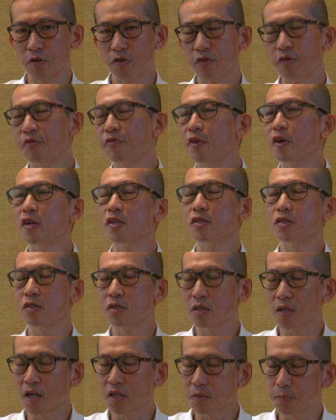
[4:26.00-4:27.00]
the
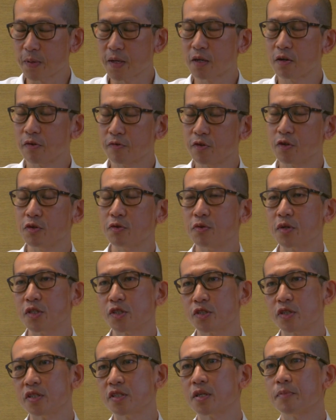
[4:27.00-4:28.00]
first aspect of your
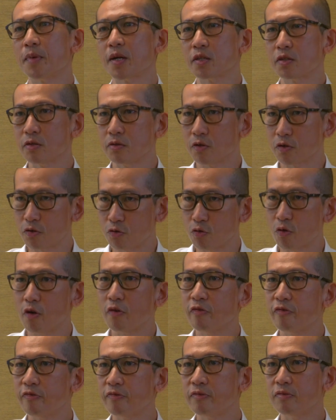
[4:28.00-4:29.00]
question is about the
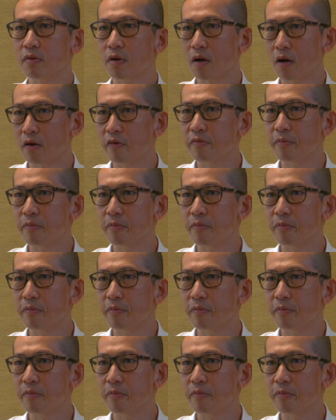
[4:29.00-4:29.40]
growth